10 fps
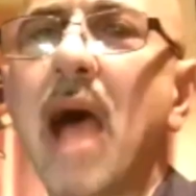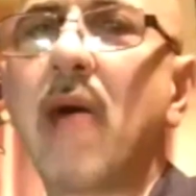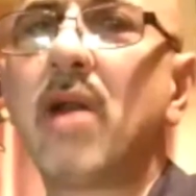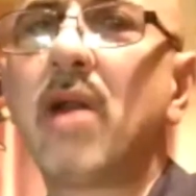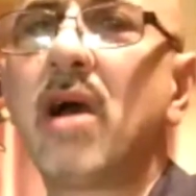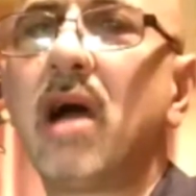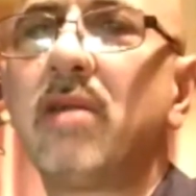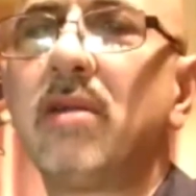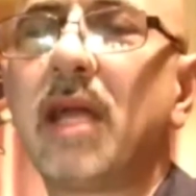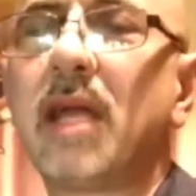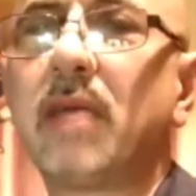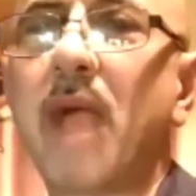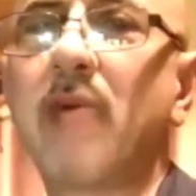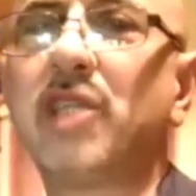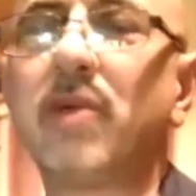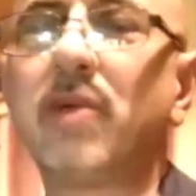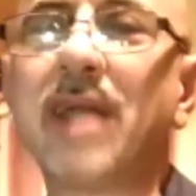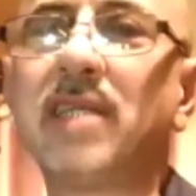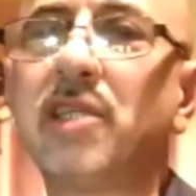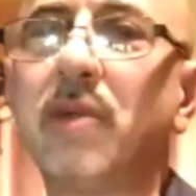long are how do you rent
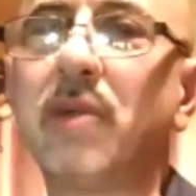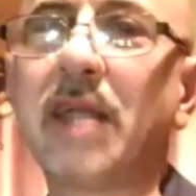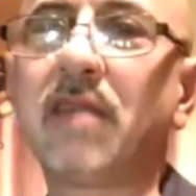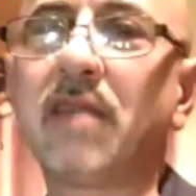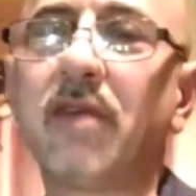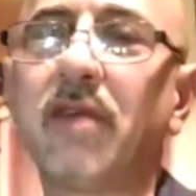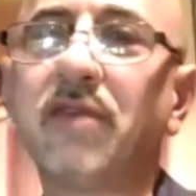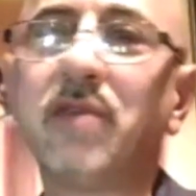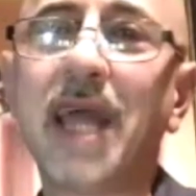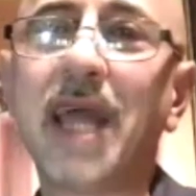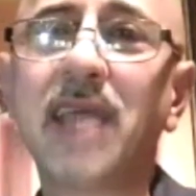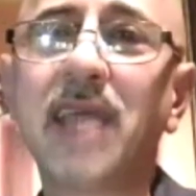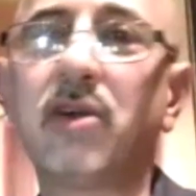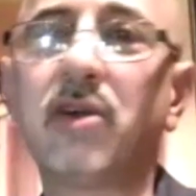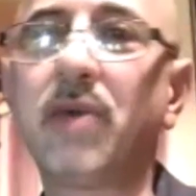it? You rent it for a few days or a week?